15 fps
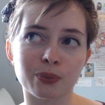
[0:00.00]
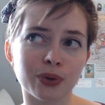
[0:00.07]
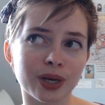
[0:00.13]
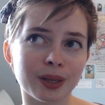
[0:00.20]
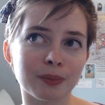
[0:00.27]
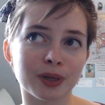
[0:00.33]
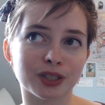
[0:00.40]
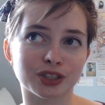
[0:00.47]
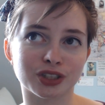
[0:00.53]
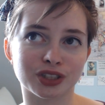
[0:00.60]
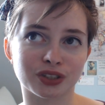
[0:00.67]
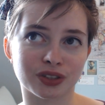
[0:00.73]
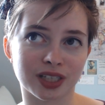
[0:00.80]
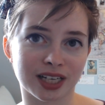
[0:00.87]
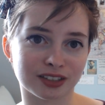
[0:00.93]
pretty much
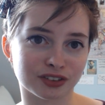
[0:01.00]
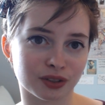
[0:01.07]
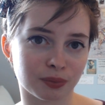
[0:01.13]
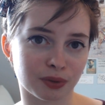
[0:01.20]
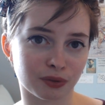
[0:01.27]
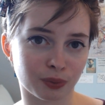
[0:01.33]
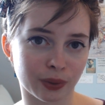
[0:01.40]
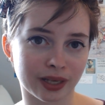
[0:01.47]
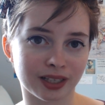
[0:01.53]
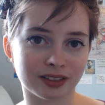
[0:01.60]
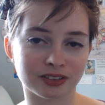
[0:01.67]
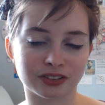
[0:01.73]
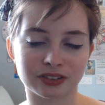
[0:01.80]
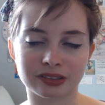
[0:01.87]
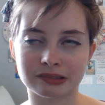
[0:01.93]
until the last couple of
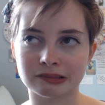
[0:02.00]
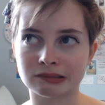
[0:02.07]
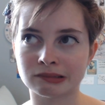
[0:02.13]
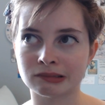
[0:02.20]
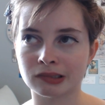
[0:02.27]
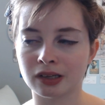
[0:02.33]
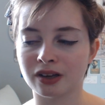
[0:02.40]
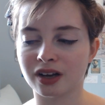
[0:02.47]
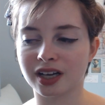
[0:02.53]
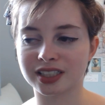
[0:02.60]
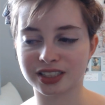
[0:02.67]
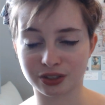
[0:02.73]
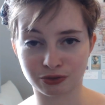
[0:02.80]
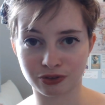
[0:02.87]
weeks. I